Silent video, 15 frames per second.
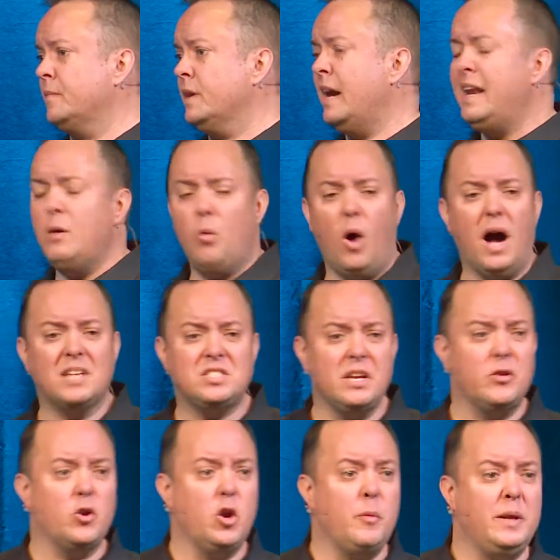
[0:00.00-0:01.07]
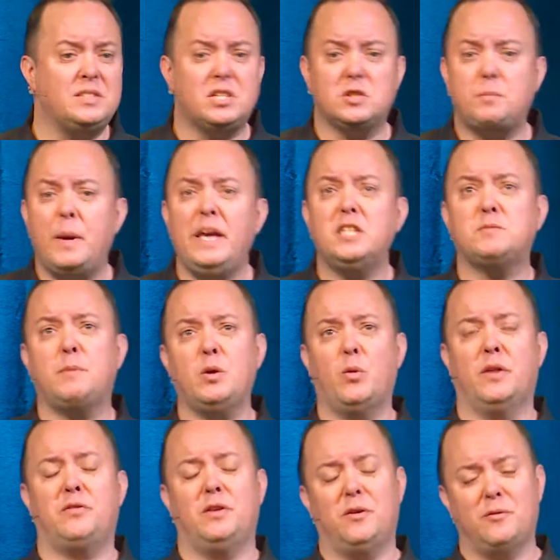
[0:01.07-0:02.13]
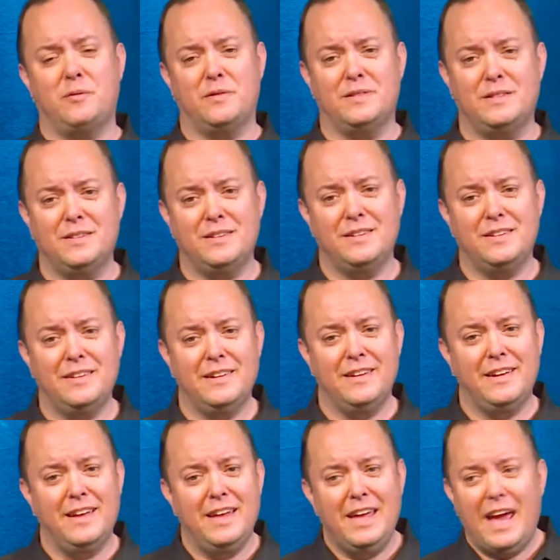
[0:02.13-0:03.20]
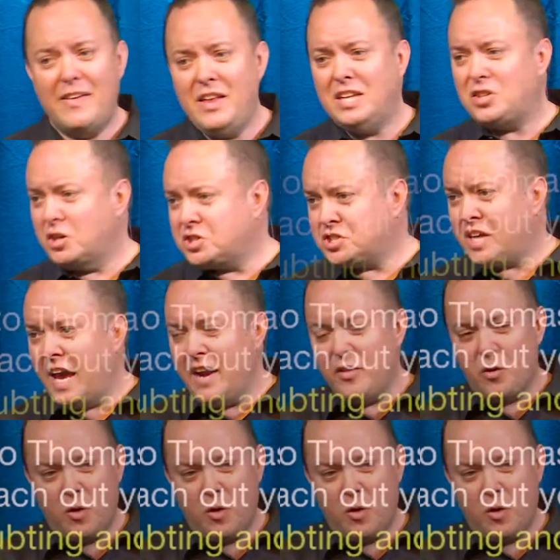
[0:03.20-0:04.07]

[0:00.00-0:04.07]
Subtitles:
And he walks into the room and he says, peace be with you. And then he starts scanning the